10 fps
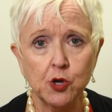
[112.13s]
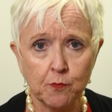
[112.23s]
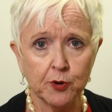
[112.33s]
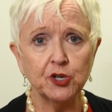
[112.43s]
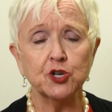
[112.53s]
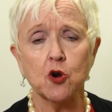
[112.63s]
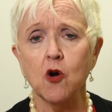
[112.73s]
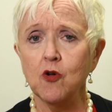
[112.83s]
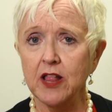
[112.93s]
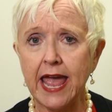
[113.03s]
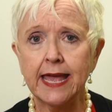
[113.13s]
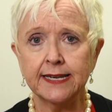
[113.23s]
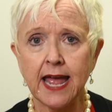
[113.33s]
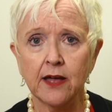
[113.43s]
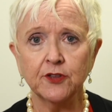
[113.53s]
you put your whole
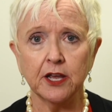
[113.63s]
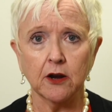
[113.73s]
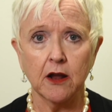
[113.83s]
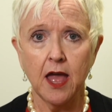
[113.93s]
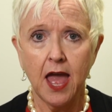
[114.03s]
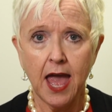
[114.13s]
hand out there